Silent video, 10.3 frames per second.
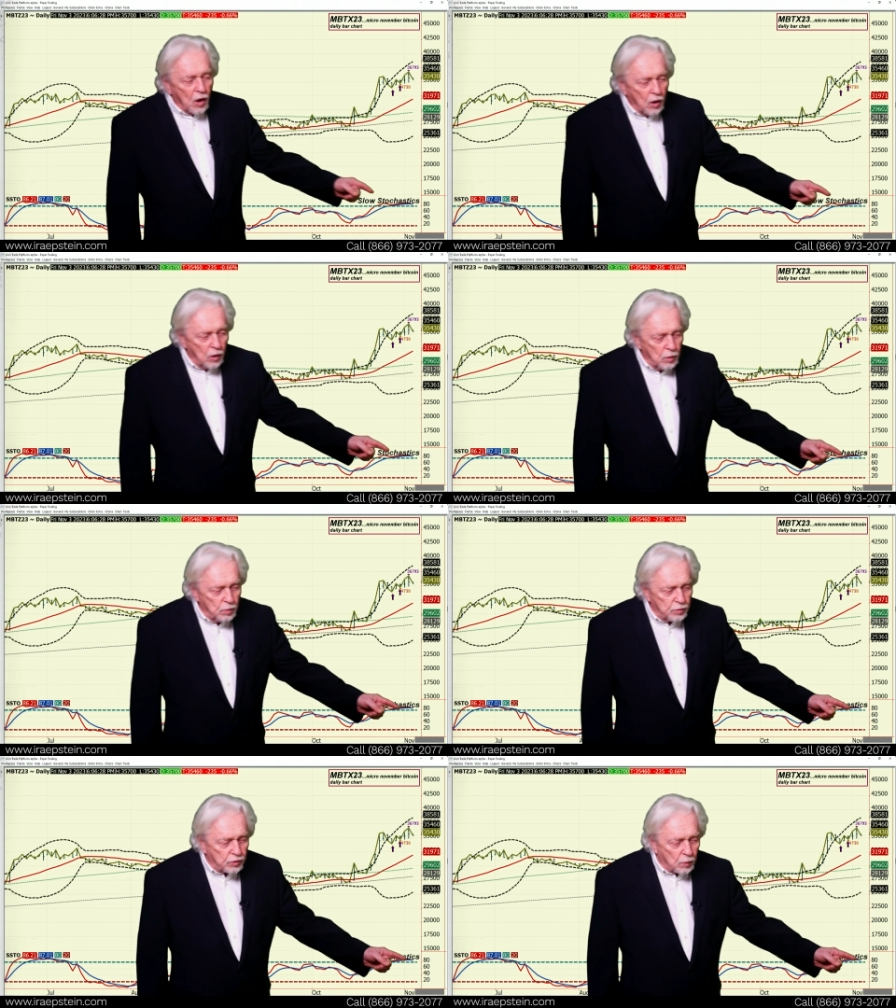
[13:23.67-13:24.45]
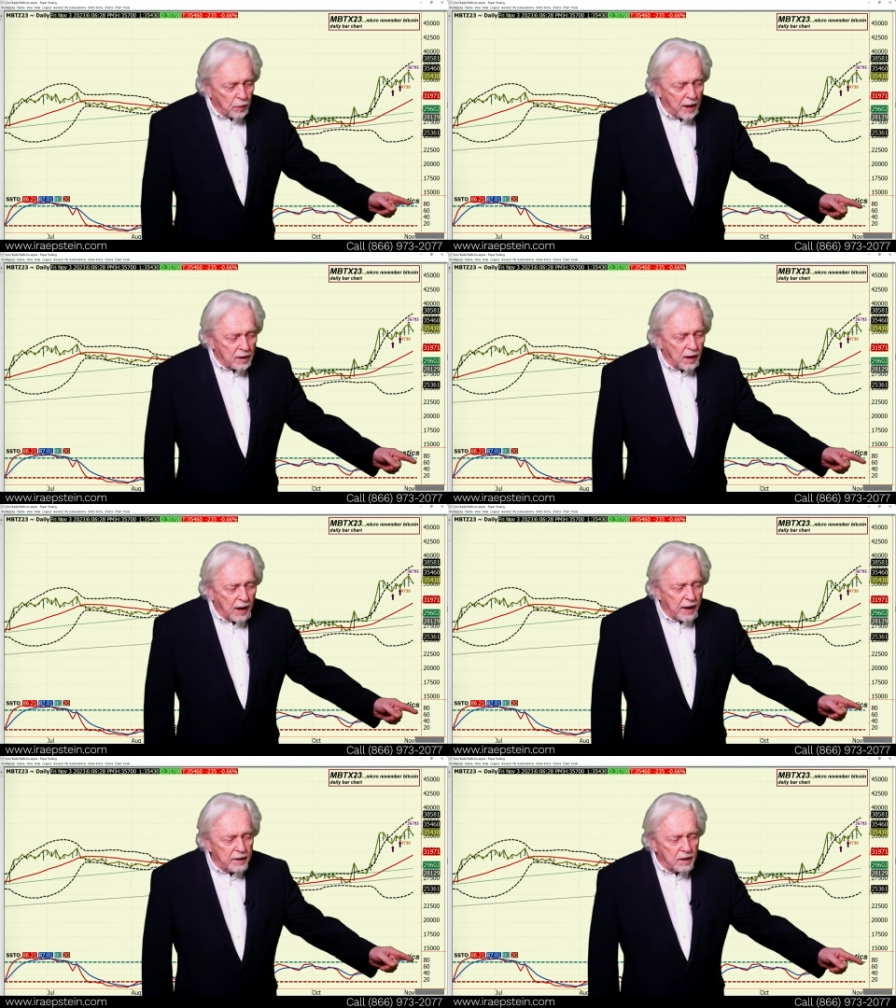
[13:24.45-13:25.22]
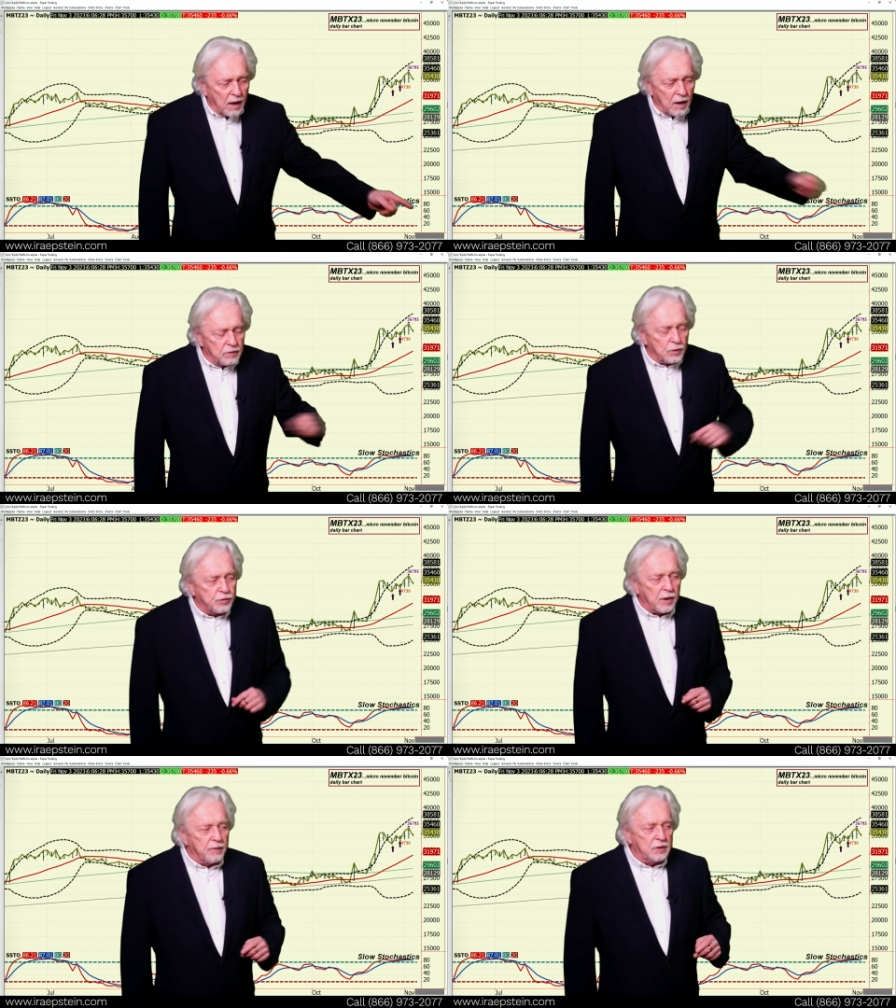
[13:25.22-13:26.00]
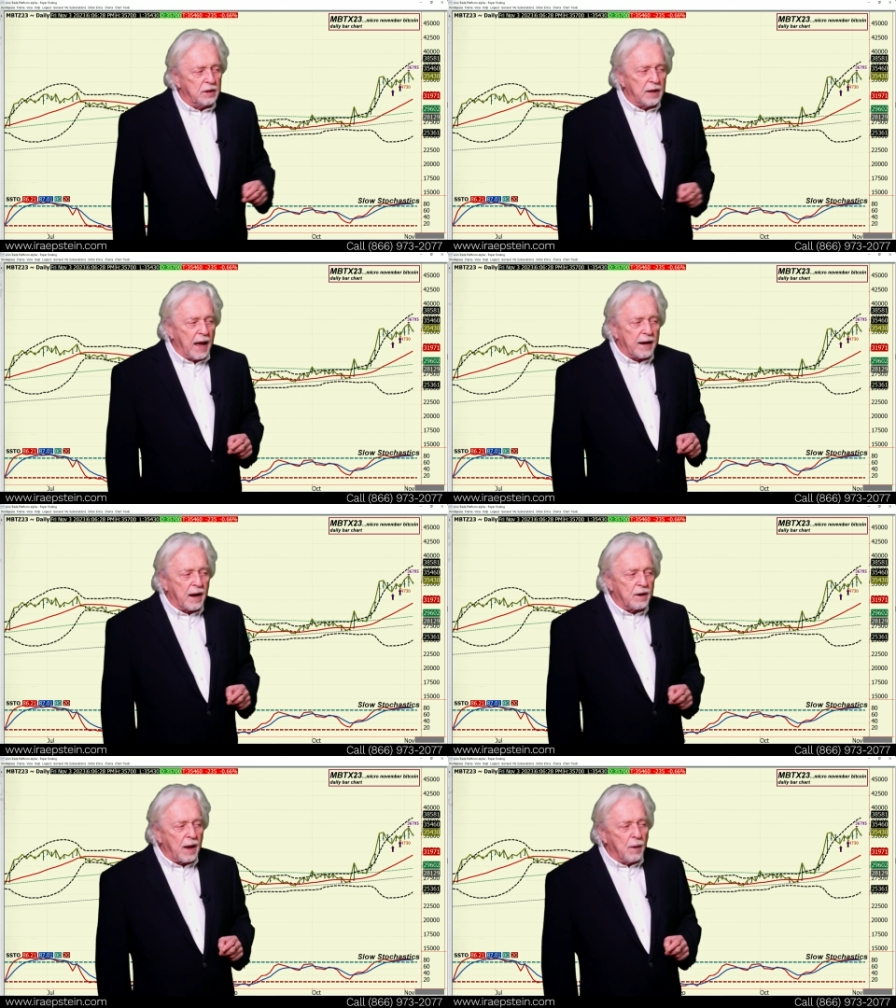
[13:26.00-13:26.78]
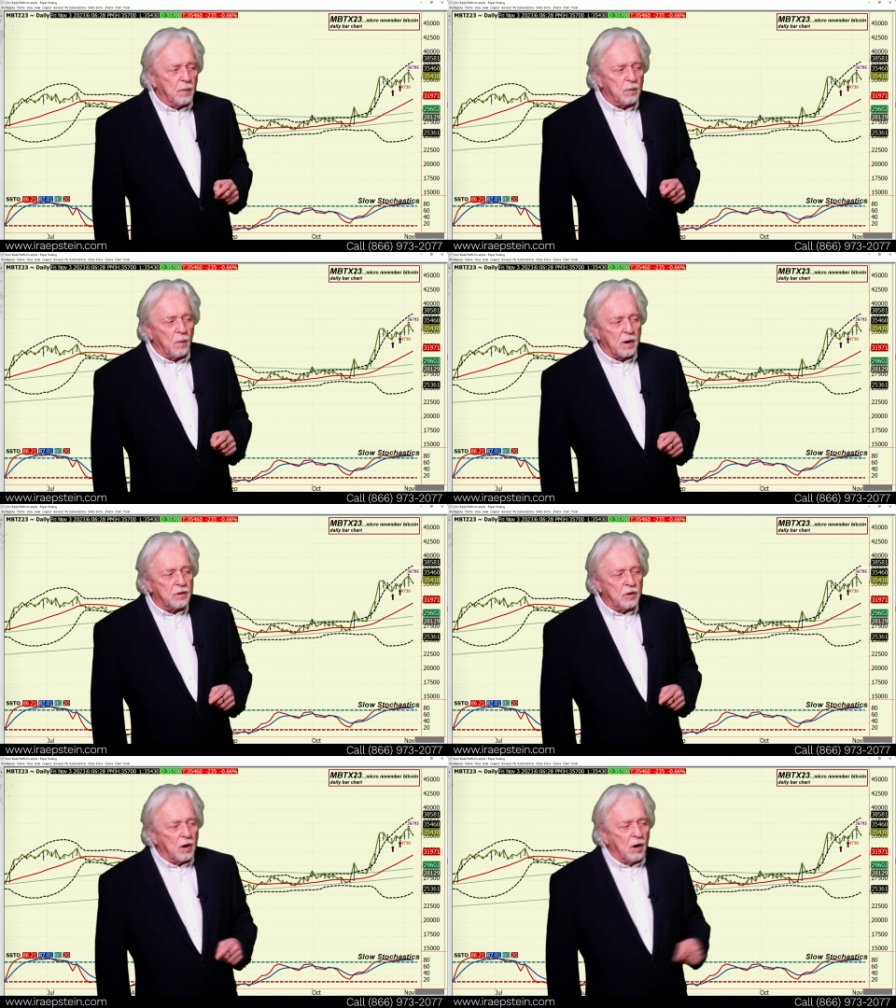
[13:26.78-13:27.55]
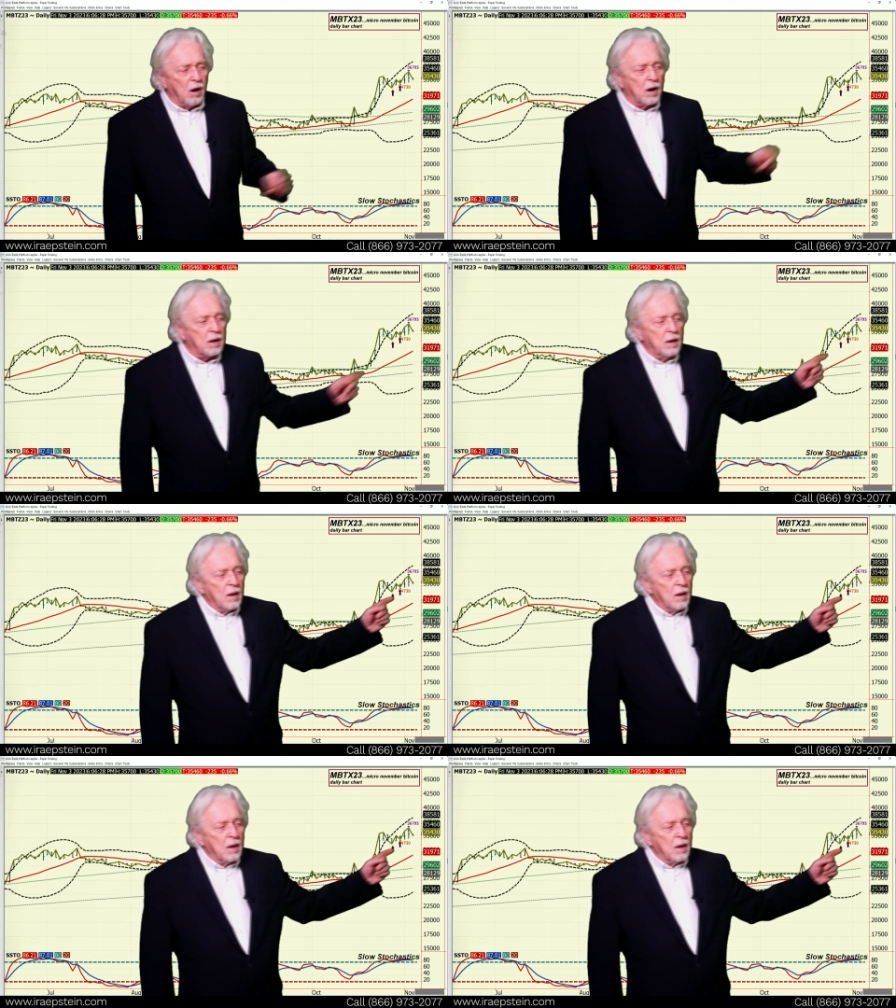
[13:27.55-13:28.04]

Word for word: Lose the red line under 79, I, I wouldn't want you long.